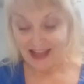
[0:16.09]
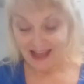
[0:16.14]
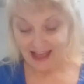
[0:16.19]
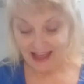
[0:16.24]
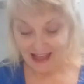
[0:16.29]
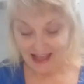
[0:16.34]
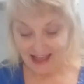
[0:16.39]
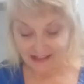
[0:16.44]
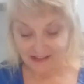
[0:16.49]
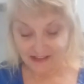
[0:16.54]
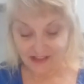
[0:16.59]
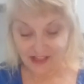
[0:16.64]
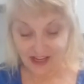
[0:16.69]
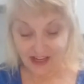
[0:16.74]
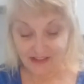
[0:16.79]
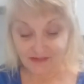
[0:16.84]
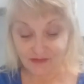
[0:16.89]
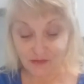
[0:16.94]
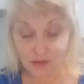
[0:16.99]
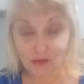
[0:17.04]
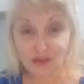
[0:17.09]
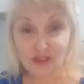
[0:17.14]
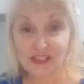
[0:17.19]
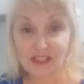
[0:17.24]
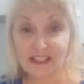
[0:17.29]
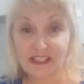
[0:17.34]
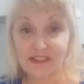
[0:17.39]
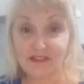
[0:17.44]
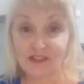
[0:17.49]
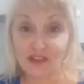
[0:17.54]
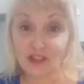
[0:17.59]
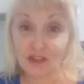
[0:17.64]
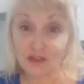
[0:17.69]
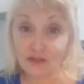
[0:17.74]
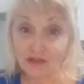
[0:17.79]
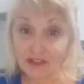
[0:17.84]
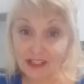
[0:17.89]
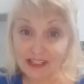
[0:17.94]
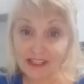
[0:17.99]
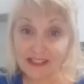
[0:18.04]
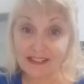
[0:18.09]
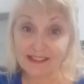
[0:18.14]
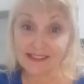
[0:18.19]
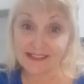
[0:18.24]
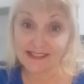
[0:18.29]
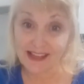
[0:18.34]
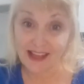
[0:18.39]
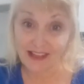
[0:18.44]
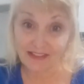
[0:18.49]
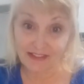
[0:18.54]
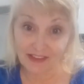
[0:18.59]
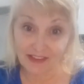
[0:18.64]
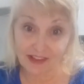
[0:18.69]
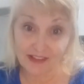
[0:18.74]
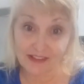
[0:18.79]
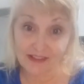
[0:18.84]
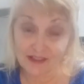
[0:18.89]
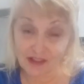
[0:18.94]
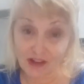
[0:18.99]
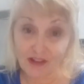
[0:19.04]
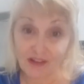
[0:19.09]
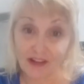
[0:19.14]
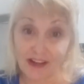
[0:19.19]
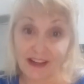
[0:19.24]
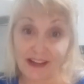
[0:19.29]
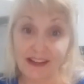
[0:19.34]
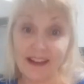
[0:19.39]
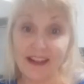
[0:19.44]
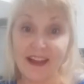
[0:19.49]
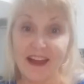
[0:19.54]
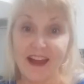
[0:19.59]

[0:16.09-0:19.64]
And unfortunately for you vegans out there, sorry,